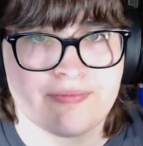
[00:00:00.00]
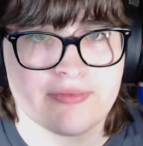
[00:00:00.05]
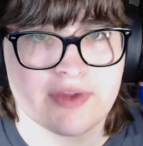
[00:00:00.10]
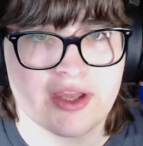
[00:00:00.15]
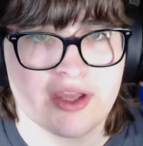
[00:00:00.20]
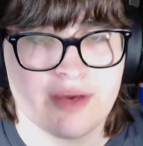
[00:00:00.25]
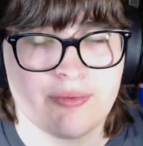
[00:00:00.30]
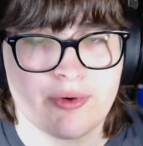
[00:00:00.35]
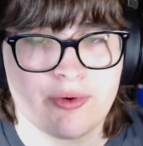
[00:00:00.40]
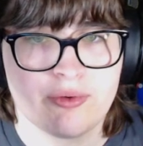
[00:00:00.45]

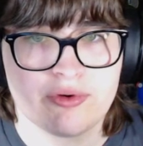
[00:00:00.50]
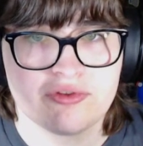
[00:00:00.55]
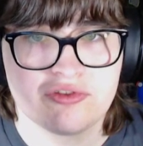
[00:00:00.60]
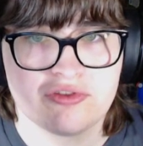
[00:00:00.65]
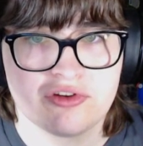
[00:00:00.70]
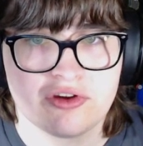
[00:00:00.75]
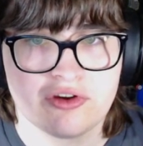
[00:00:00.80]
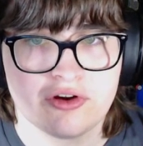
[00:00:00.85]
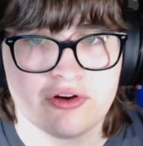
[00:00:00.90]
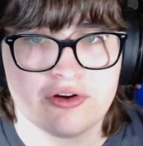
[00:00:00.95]
And we want to
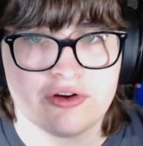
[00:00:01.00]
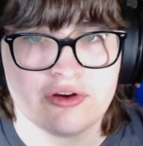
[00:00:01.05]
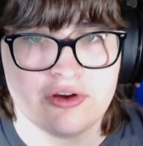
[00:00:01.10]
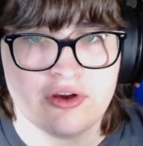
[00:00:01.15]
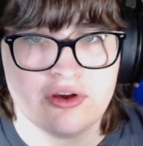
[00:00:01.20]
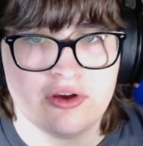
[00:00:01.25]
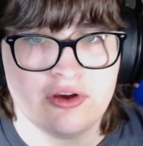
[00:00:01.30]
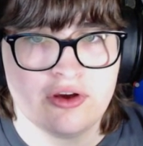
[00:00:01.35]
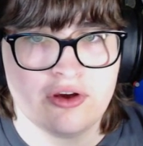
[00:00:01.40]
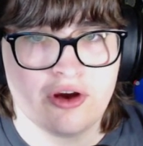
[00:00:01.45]
go
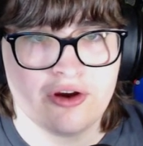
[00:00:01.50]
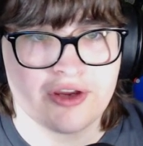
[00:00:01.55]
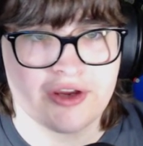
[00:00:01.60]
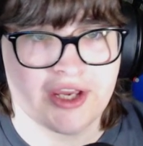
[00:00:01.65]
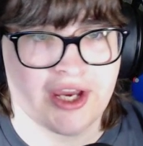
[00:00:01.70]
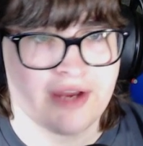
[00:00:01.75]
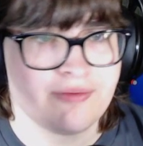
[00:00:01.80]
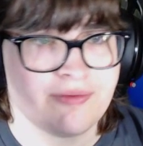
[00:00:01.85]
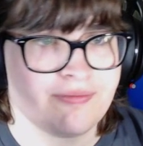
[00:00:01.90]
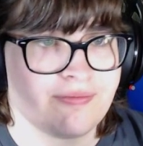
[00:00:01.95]
OK.
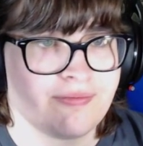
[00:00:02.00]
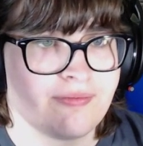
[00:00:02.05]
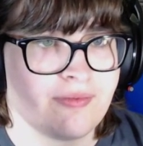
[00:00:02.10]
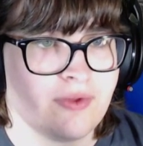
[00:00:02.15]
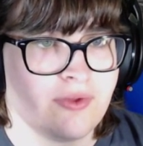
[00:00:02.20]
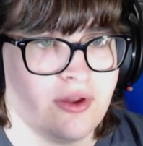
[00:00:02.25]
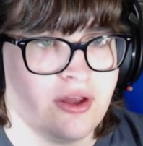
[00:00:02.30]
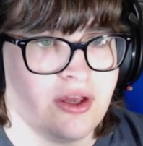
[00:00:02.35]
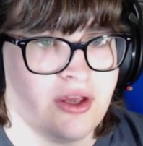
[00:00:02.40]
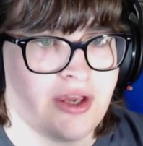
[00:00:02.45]

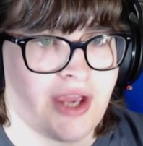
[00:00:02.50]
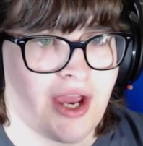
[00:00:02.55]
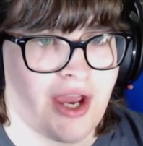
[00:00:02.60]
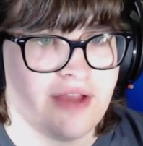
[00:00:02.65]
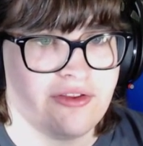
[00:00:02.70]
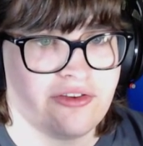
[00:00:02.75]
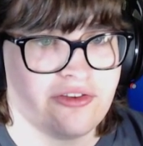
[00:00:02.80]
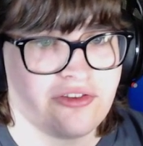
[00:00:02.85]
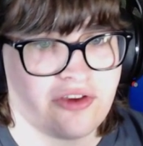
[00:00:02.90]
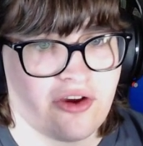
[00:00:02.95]
And
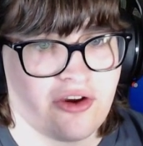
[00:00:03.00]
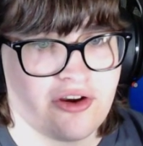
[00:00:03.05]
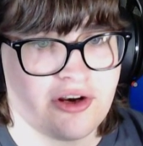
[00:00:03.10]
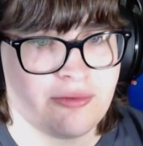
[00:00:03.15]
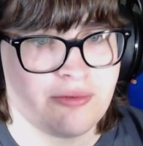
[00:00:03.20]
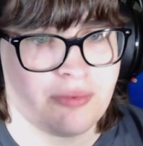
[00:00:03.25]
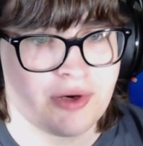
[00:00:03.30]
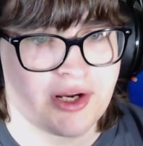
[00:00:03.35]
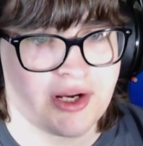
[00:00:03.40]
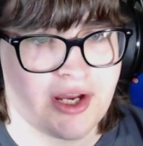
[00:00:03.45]
this is going to
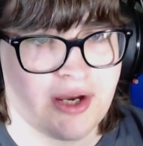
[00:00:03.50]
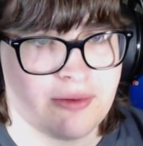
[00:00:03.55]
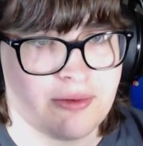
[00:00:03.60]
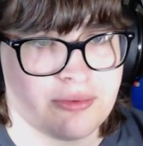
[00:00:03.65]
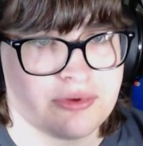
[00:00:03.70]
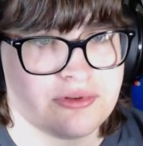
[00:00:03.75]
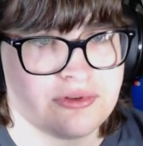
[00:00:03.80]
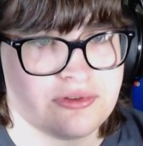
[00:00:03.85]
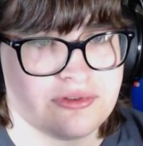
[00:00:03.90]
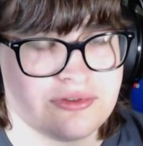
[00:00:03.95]
bring up
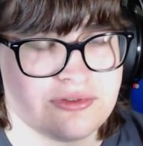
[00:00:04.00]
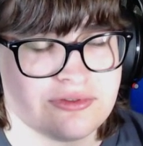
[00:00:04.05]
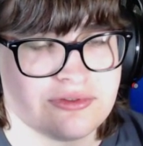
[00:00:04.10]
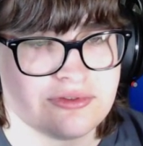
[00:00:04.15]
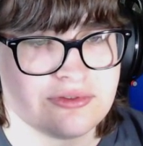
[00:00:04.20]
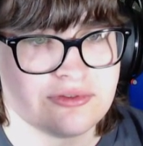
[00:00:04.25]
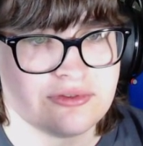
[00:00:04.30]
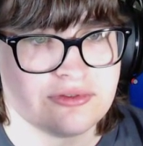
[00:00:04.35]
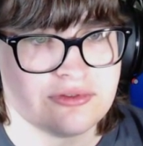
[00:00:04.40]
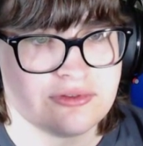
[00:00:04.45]

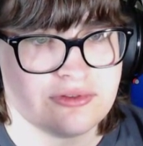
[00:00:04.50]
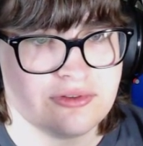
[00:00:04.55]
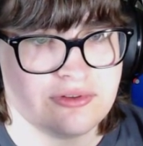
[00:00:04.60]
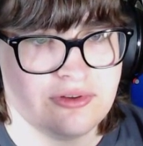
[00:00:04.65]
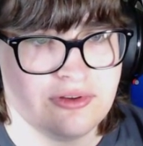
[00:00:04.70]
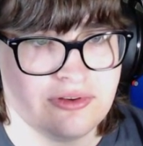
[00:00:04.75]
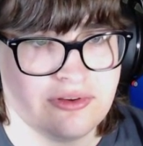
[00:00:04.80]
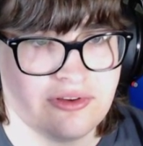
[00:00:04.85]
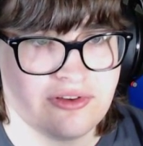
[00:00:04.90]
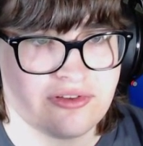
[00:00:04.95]

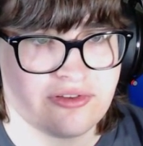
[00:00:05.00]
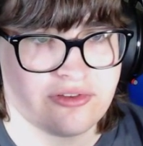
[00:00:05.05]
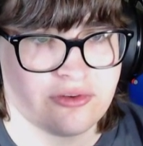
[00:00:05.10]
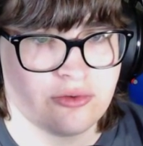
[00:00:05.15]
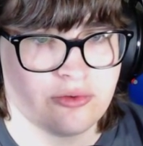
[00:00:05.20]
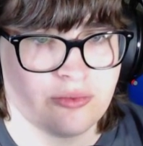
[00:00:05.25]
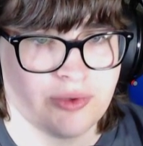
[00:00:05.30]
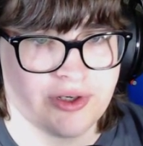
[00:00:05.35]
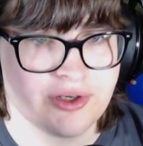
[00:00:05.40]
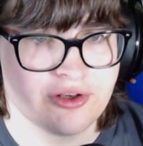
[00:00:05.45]
this little
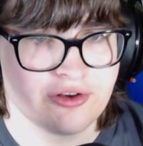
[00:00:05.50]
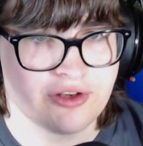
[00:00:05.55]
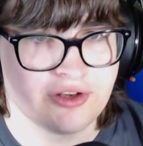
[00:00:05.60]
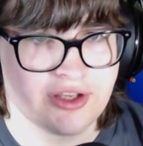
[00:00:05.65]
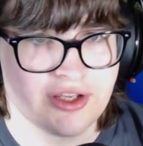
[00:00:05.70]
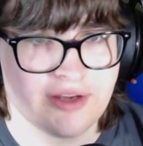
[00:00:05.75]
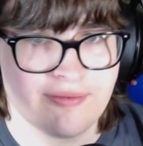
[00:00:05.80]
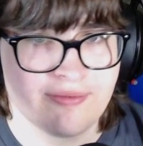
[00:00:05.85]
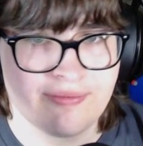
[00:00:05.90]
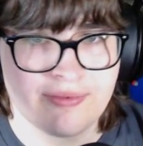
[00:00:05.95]
window here.
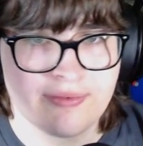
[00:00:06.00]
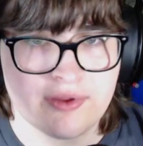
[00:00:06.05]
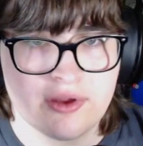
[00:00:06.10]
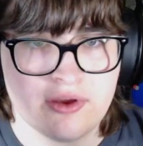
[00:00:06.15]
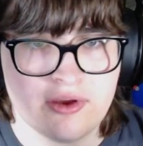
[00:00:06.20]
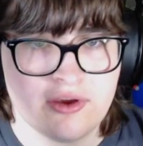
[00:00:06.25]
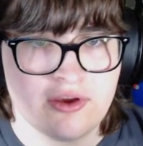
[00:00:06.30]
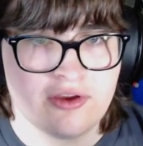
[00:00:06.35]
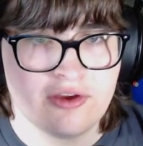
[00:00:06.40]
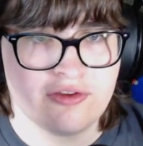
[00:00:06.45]

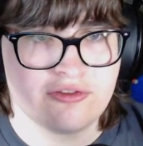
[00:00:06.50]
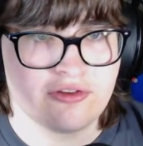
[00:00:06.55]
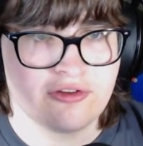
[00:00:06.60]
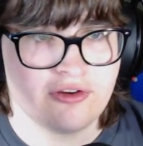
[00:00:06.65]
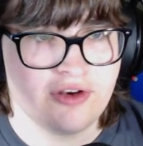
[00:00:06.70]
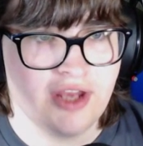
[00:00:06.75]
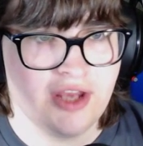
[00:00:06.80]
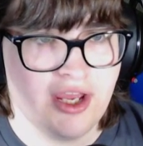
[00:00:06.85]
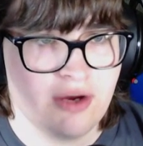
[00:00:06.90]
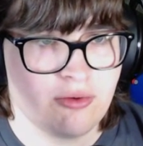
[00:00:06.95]
So
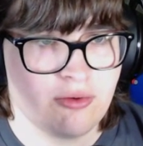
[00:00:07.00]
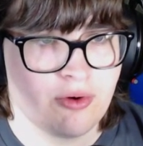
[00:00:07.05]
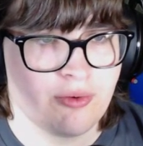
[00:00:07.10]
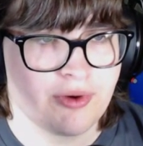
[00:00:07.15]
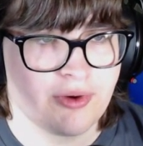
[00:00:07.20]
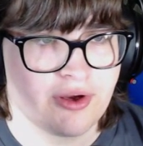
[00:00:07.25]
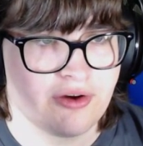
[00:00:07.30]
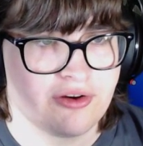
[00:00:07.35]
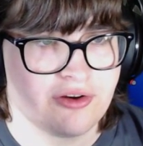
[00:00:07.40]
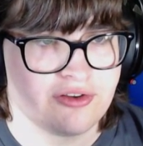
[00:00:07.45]
now what we're
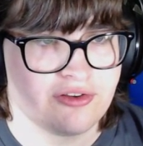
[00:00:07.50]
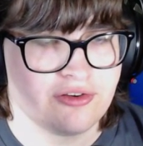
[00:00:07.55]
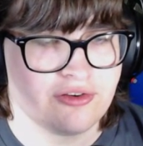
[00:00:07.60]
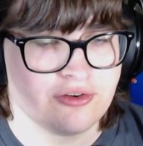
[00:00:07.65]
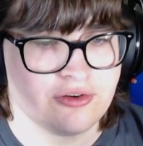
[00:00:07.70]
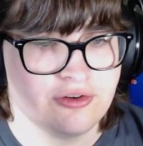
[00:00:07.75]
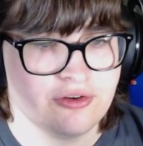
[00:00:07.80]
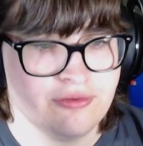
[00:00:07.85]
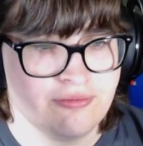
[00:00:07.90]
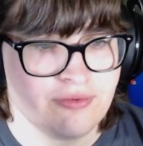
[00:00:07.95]
going to
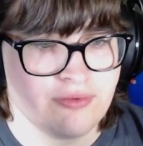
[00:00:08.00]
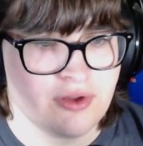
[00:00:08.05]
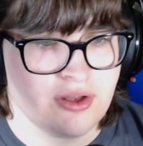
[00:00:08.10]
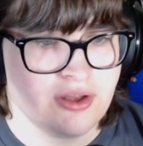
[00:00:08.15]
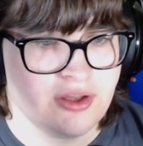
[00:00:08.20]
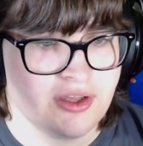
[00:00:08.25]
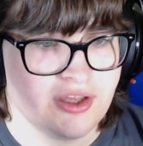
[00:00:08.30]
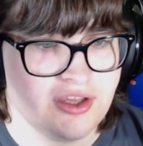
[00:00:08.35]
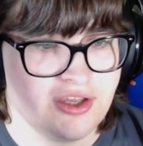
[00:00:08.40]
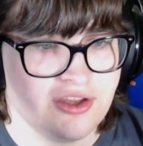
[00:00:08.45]
do
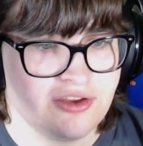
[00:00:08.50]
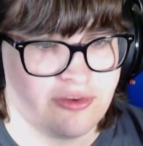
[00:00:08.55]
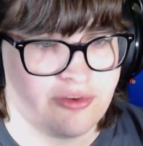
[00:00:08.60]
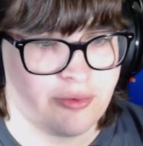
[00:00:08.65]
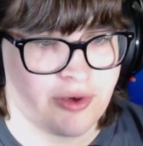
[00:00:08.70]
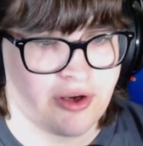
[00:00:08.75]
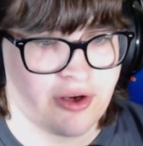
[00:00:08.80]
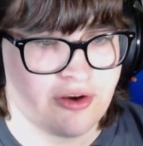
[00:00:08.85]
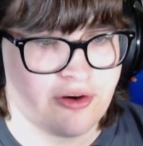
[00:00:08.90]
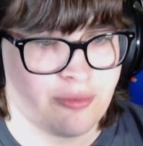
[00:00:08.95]
is we're
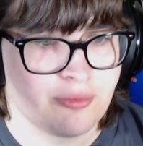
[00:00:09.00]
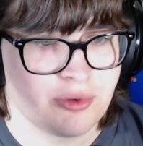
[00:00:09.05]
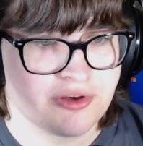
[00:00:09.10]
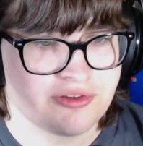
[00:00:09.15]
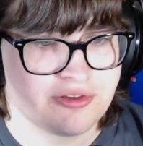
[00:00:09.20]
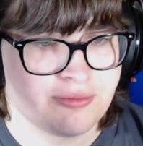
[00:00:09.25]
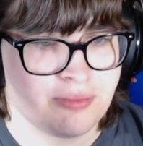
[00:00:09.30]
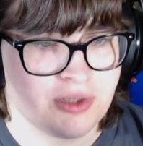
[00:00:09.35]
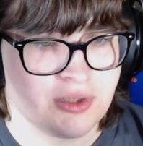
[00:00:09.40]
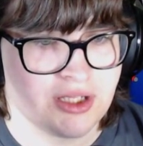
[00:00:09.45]
going to
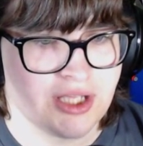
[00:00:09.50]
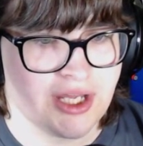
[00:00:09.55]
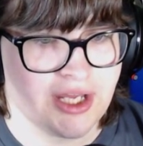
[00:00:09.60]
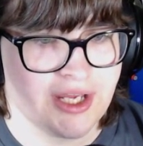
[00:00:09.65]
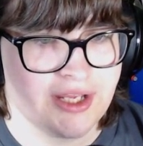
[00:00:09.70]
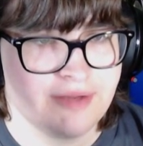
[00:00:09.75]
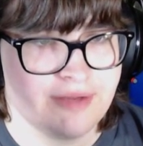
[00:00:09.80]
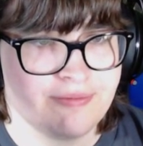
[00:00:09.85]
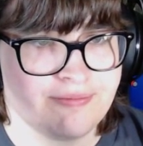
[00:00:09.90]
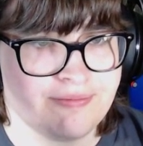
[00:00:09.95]
press play.